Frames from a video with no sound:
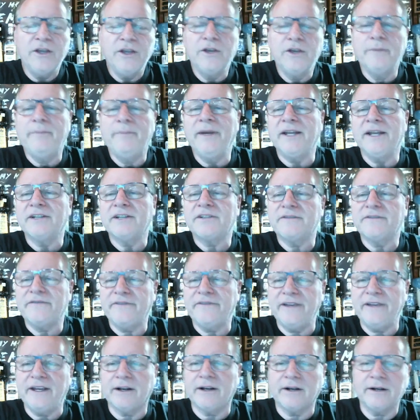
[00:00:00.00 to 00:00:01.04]
Your biggest
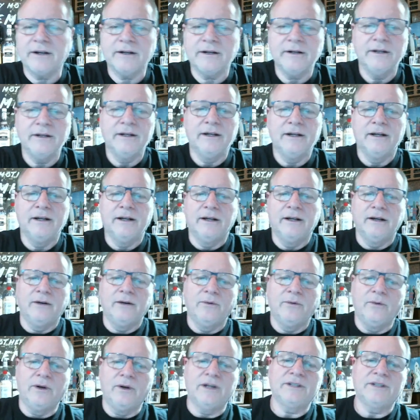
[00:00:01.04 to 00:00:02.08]
fear
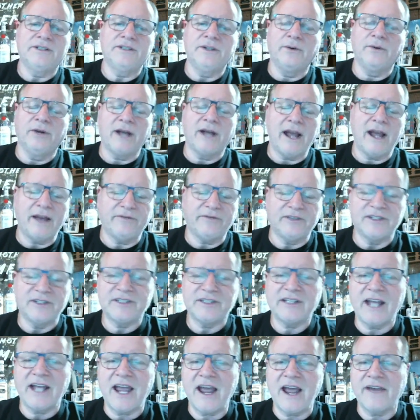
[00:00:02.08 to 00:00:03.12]
was you were going to have to
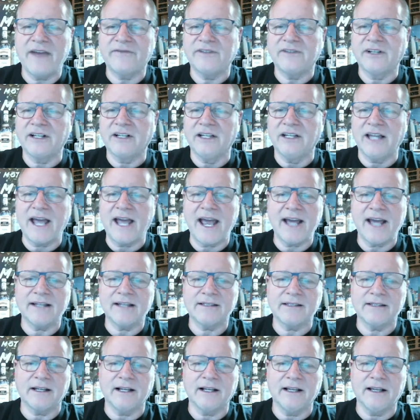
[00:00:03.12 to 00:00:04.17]
stay after
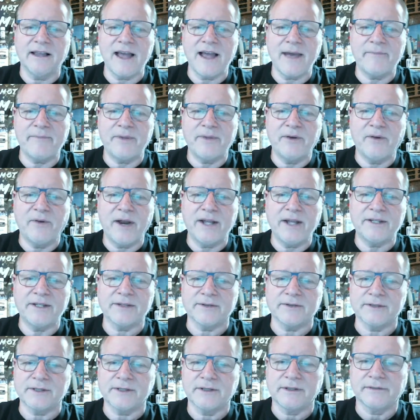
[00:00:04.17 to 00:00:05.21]
class and clap
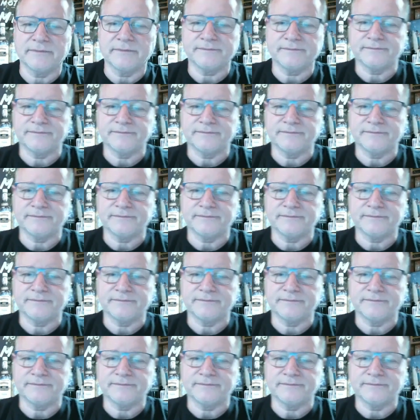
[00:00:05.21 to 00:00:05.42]
erasers.